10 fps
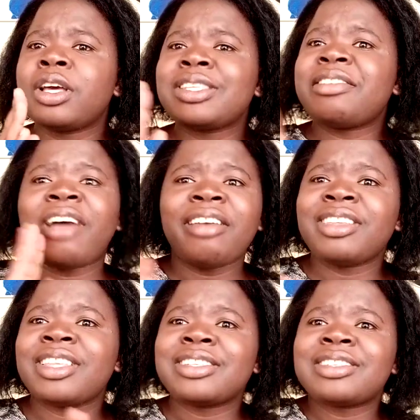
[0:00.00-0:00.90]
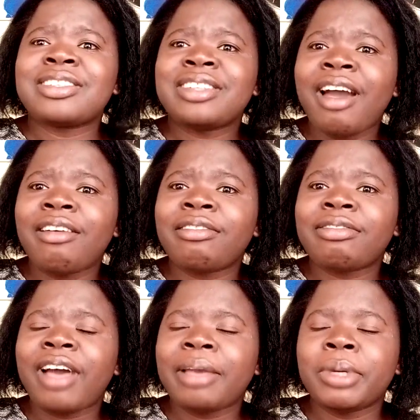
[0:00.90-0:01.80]
surviving this is enough.
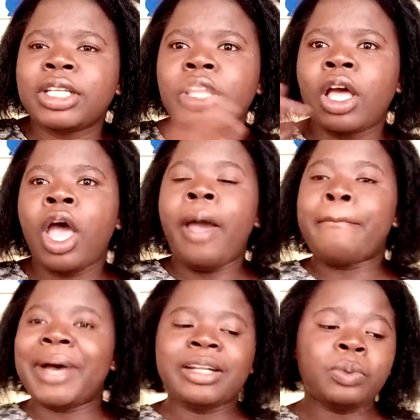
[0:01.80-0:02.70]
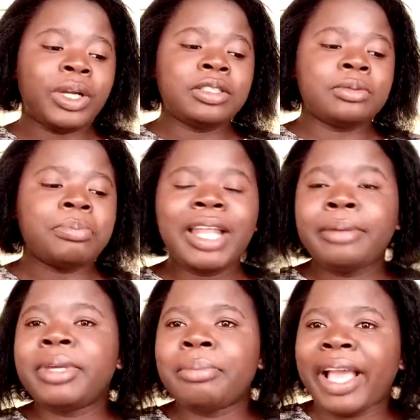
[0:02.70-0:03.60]
I mean, but what made
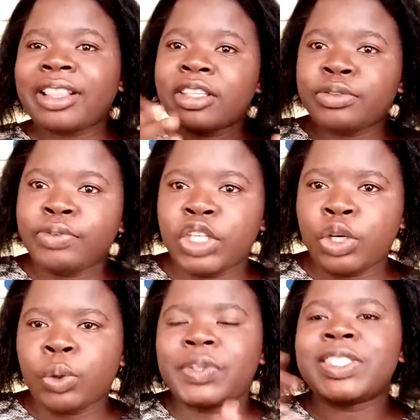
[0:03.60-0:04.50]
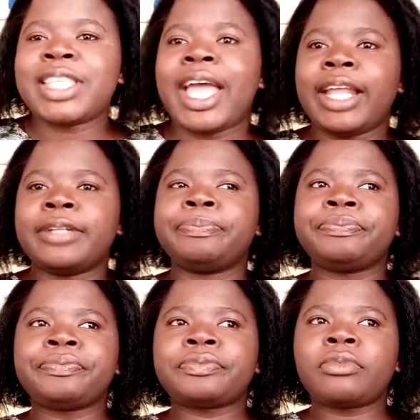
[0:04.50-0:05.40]
me make this video is that
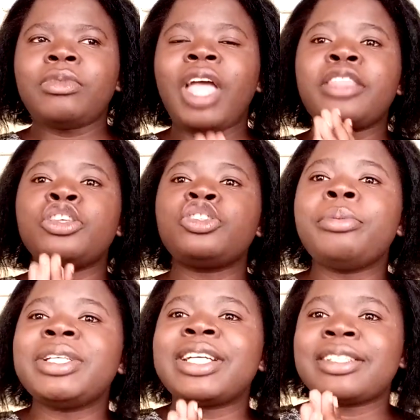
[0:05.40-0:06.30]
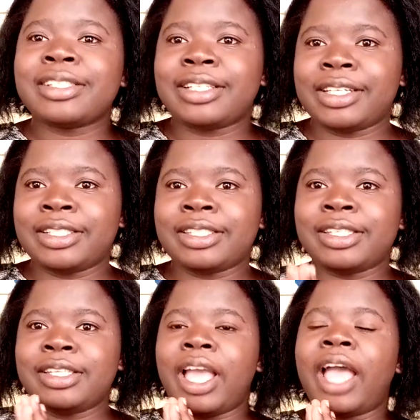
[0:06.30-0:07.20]
there's so much
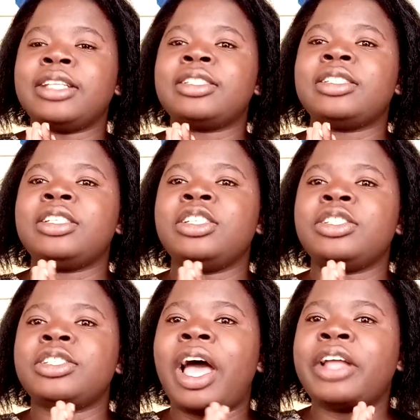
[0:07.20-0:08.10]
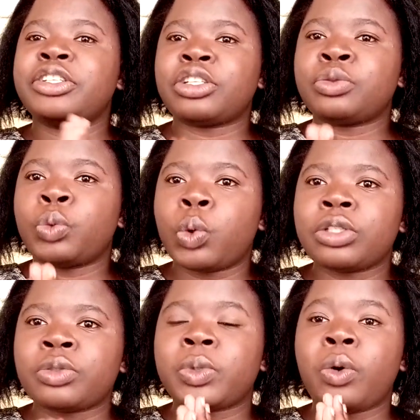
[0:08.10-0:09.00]
uncertainty and it's uncharted
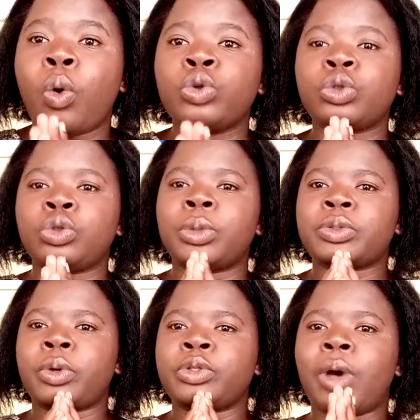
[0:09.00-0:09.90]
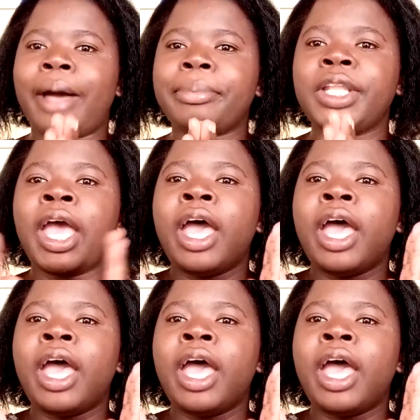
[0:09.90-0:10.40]
waters. We all don't know what's going to happen.